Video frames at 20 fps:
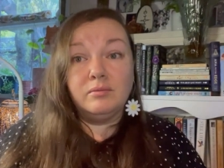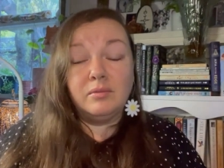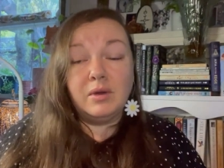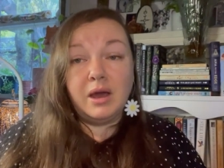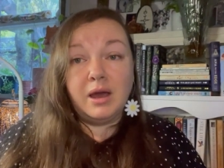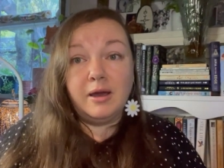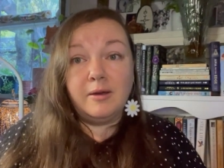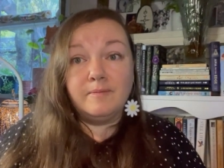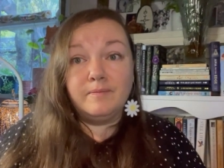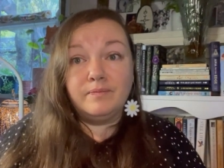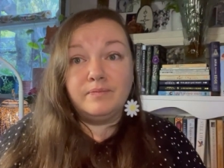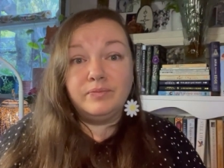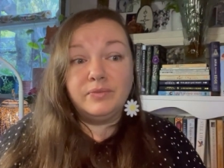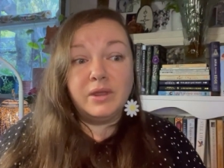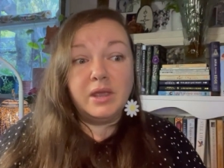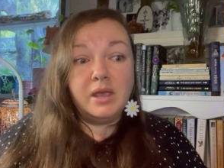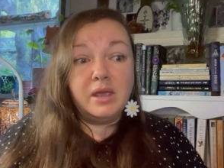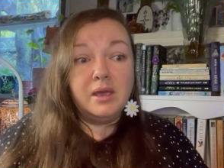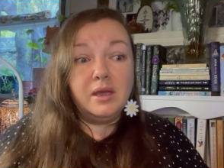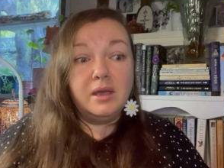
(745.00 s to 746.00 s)
um,
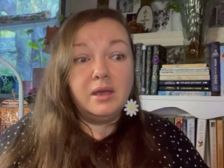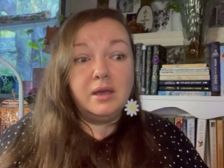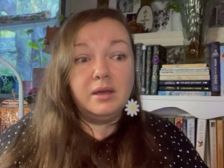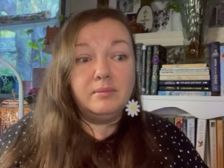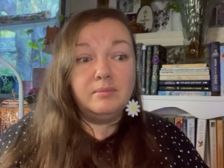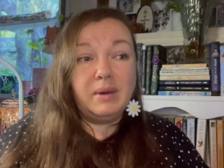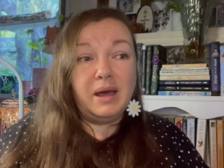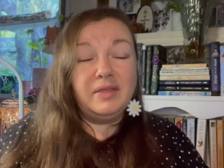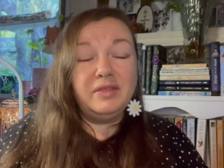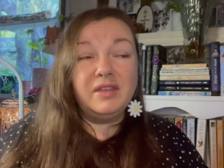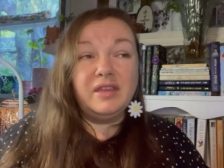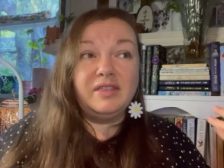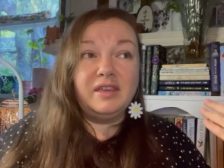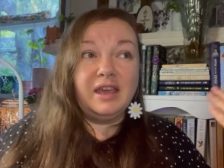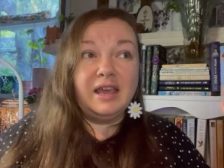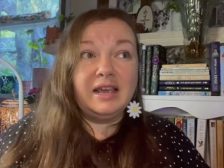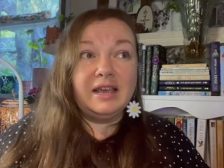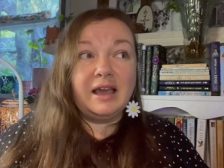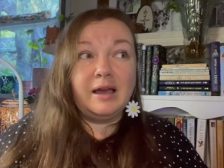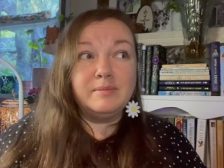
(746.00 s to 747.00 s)
month. I think
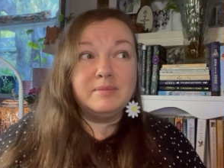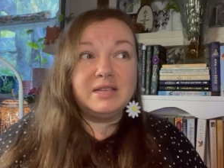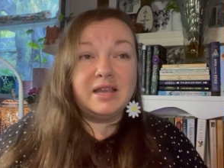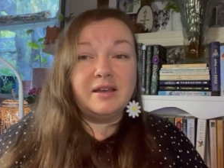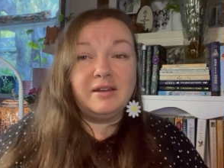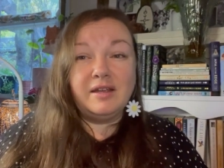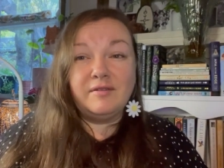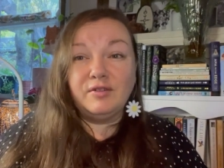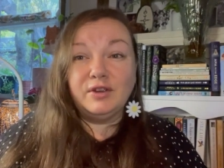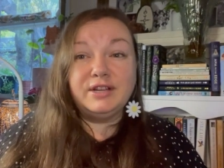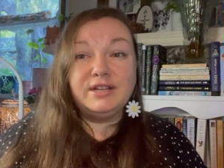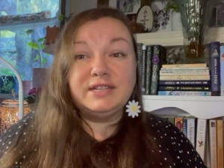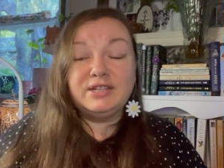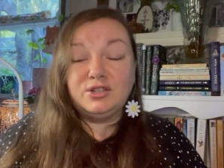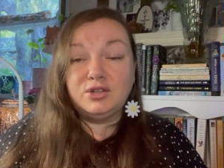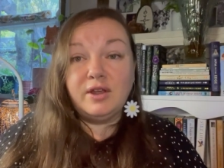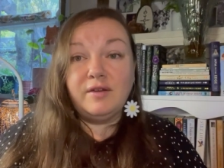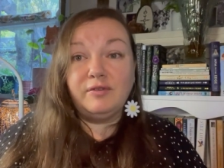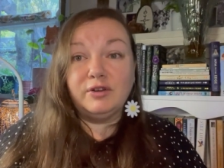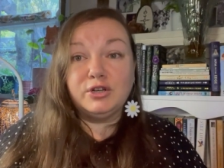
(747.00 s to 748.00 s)
it comes out every
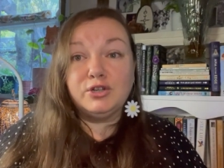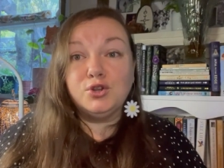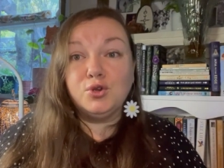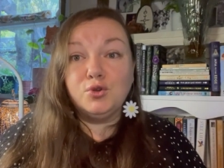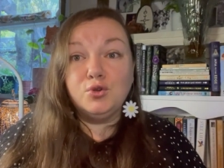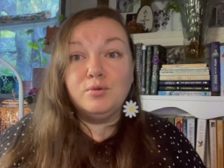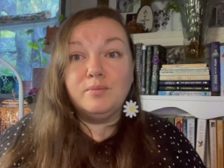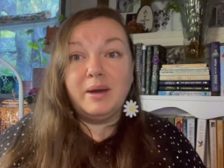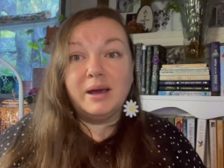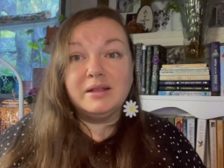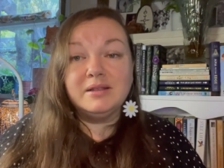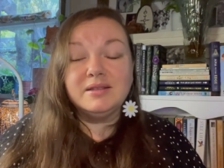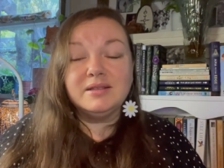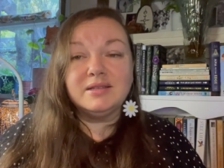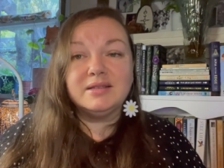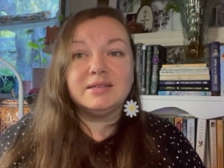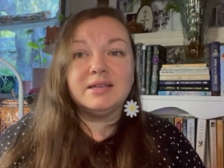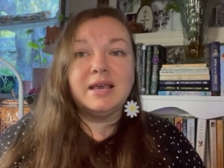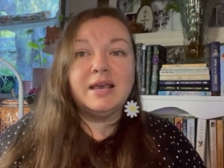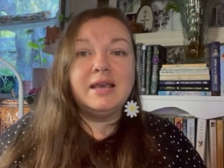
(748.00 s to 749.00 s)
every two
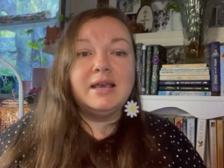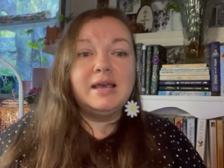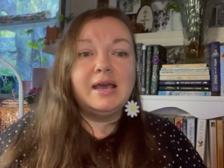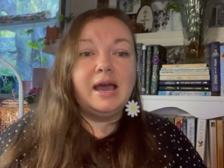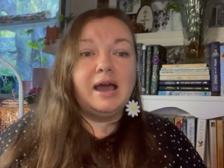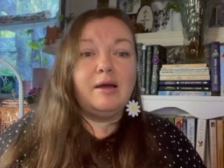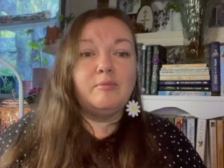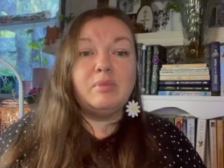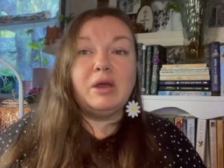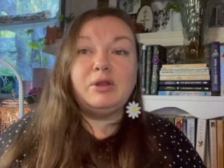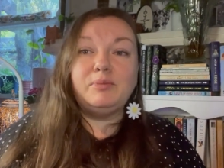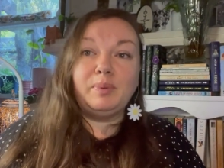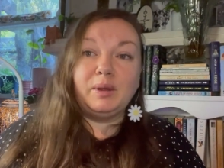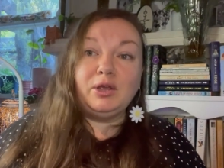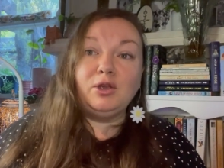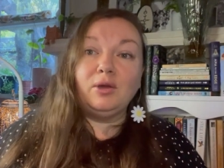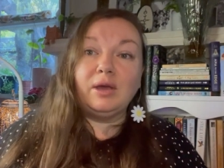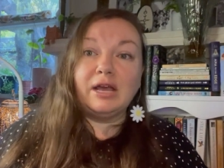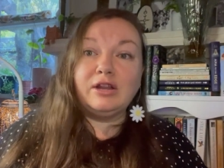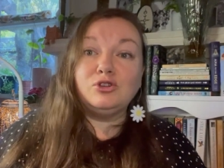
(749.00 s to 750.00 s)
months, um, and, but
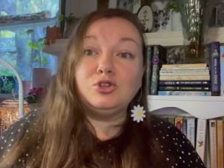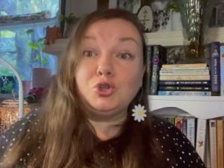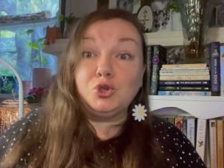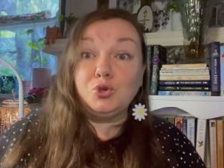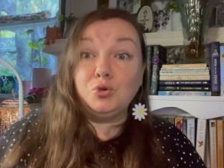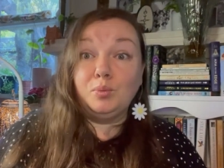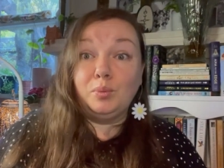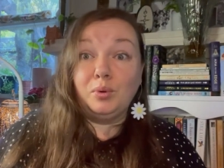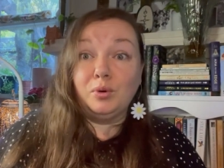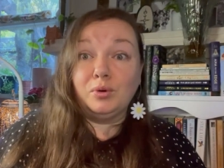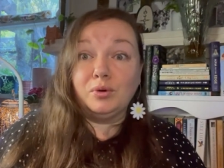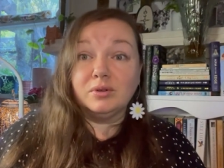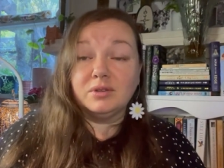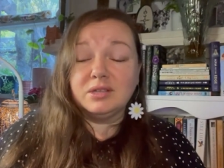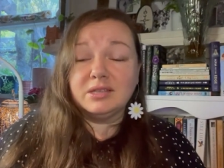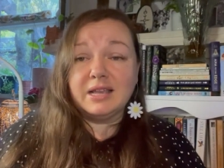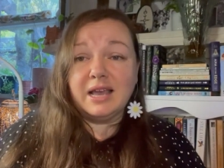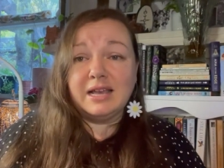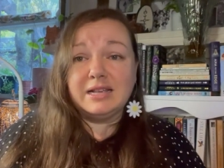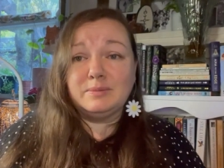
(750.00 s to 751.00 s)
you get two
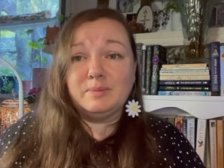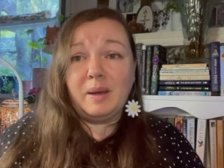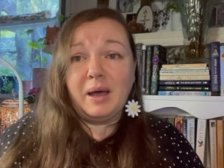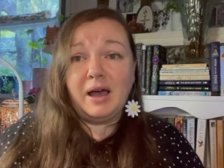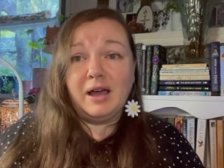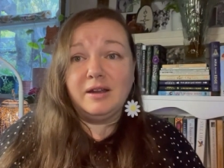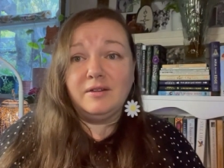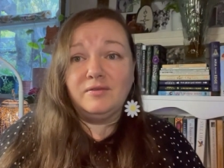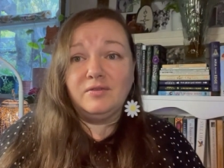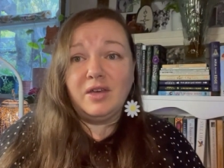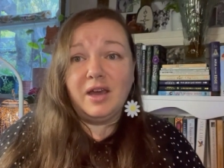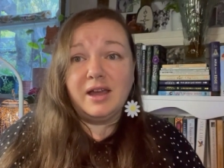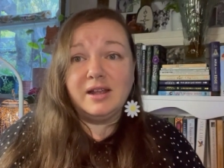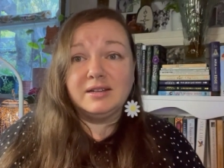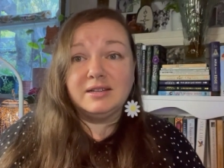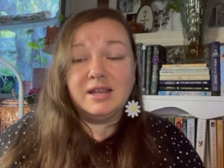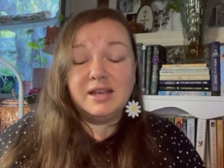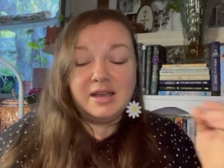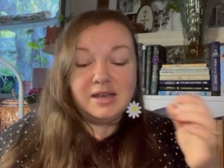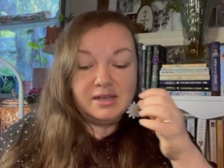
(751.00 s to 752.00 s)
books as part of
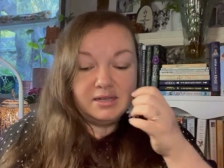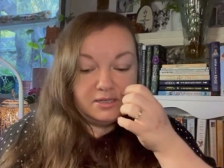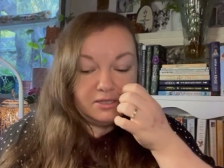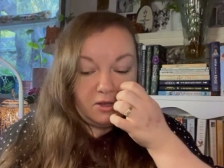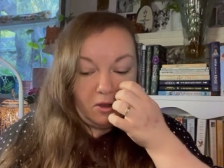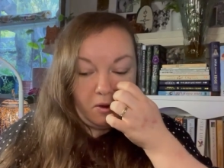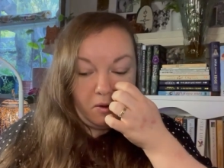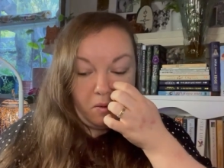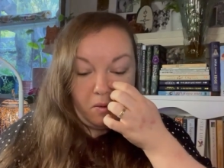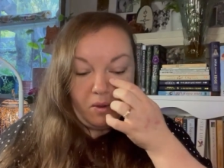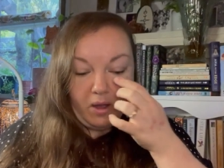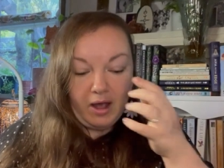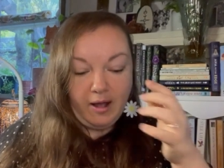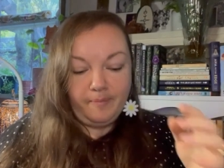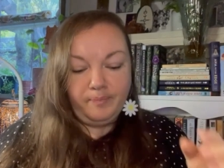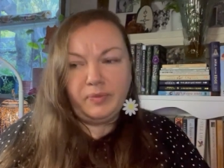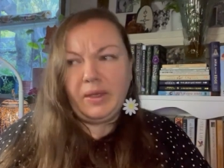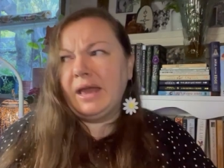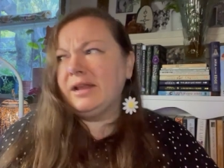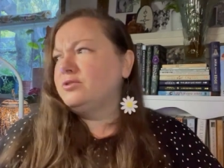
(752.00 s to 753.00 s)
that. So
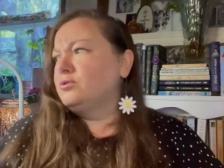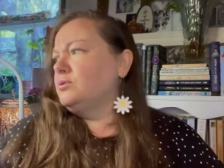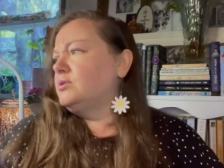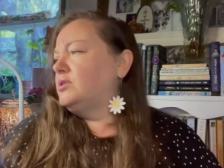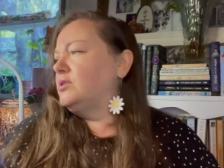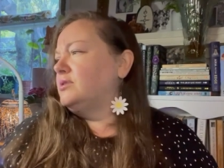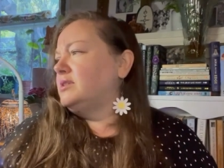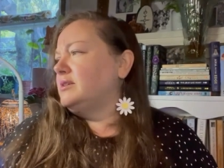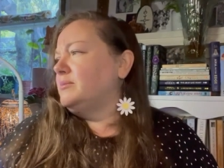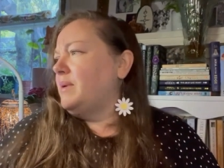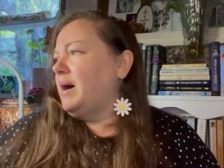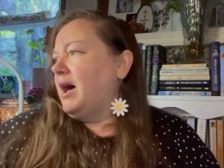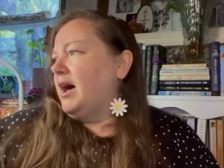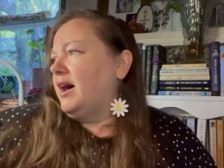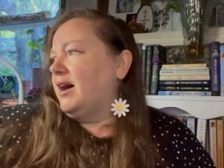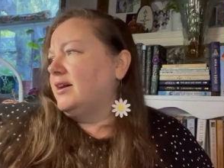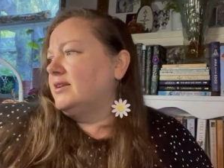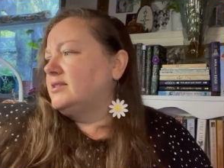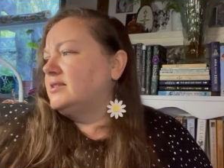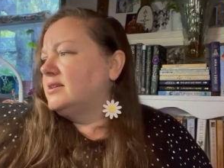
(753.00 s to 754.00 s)
um, and also some
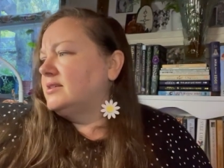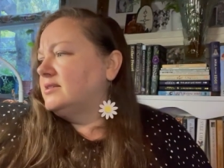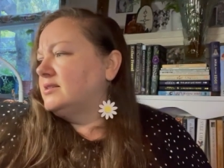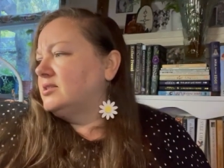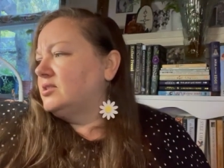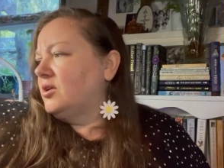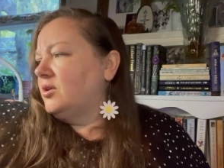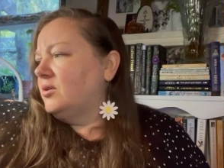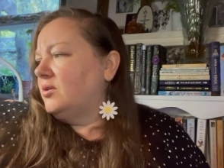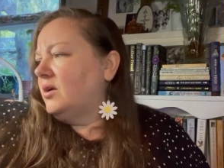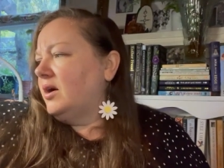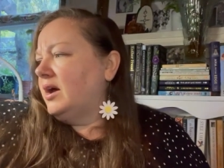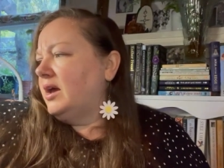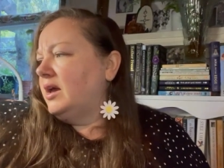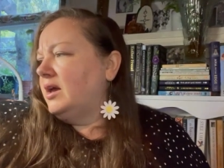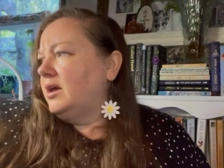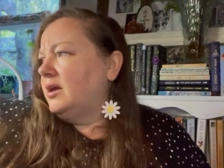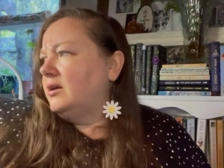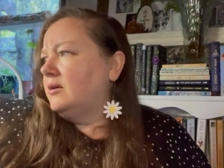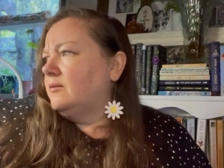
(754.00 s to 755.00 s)
art. So
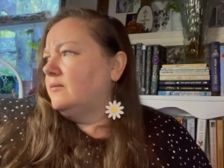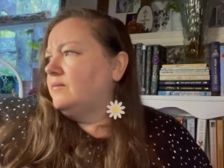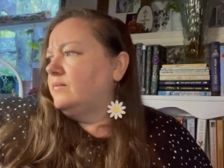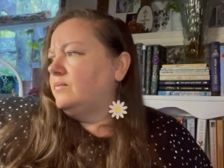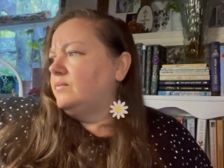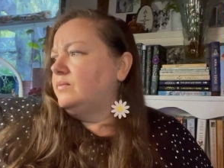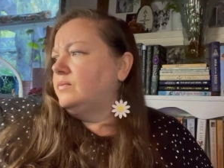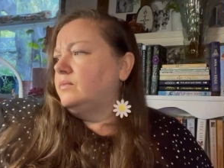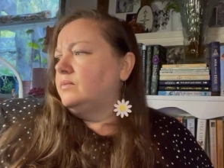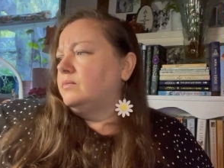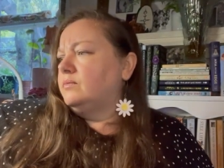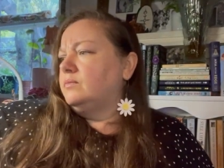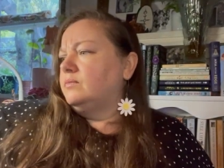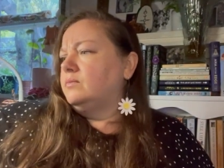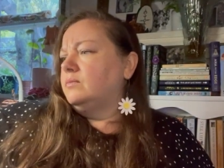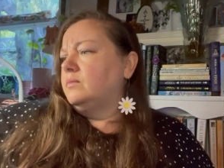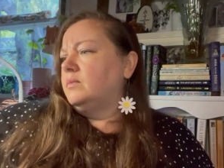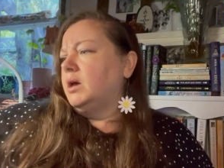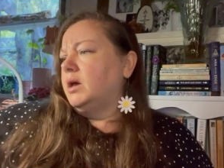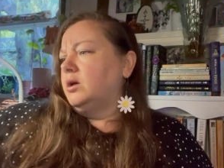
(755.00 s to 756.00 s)
I
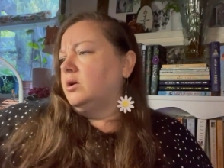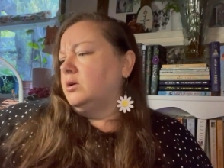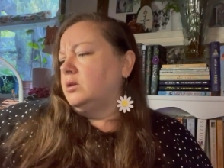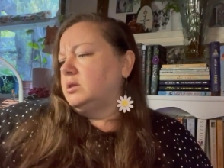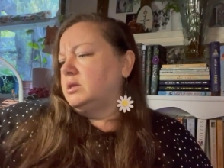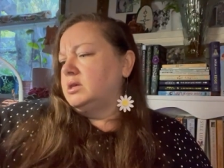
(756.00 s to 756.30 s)
I got